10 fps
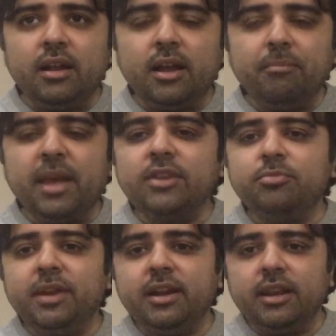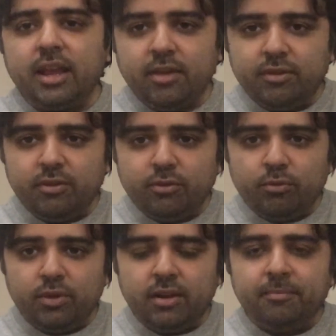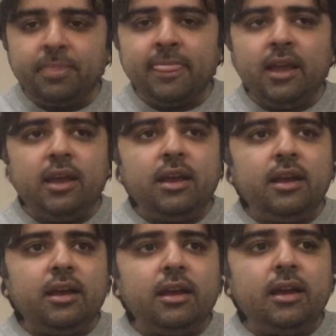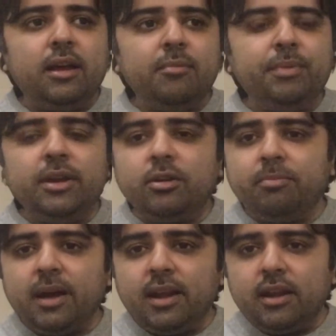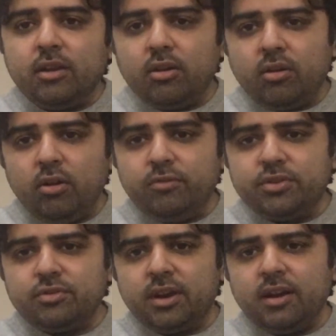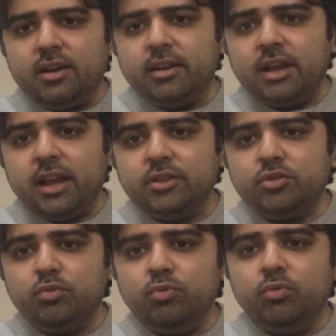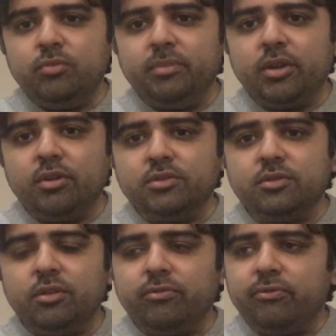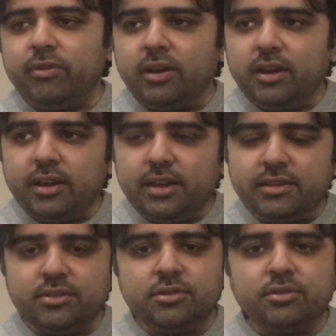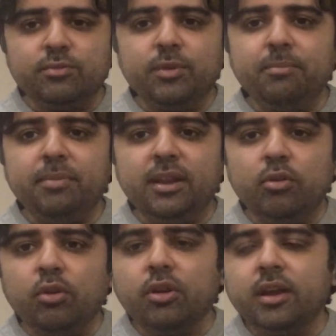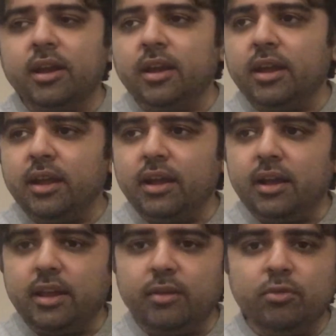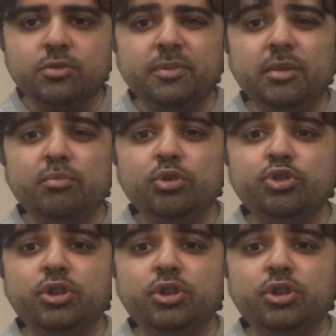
match made in heaven, if you will. Peter Parker always struggled in high school because of his wimpy look. He was being pushed